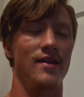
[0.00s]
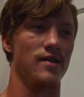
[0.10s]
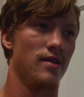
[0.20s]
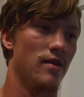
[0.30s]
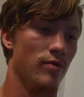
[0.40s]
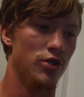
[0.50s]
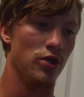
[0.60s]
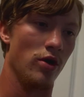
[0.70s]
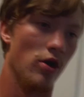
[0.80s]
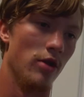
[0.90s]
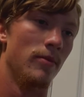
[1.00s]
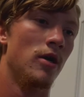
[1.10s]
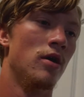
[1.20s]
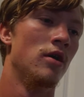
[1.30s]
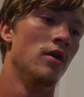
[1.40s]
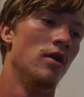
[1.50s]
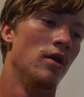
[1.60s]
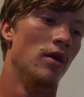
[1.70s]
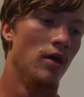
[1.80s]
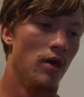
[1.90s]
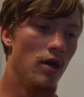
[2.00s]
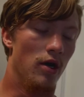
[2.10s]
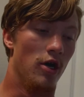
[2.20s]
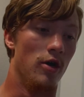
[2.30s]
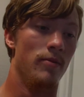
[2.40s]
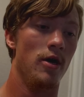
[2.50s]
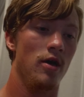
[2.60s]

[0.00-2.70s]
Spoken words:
I guess that's what you call them.